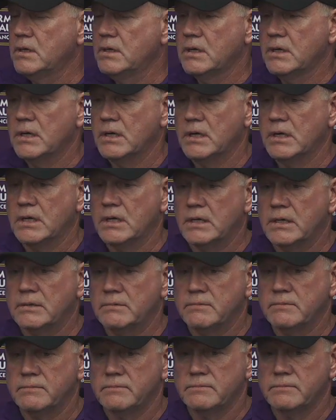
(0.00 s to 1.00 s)

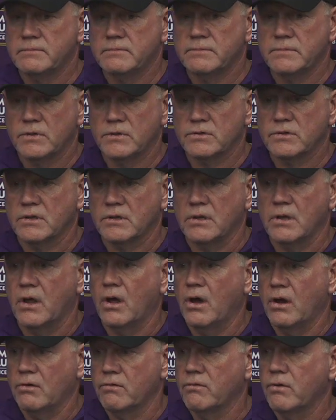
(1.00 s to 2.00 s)
There's a
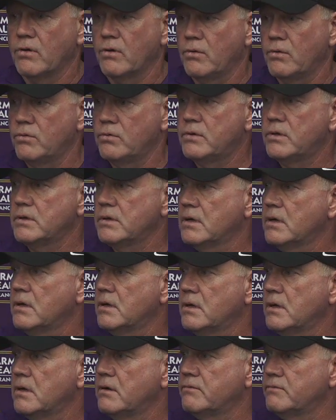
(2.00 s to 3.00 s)
long road
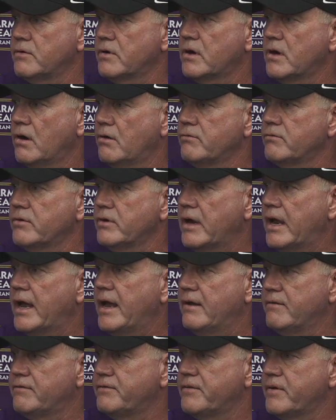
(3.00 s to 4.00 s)
of recovery
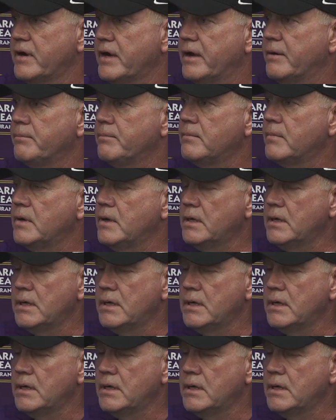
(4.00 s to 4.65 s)
ahead for him.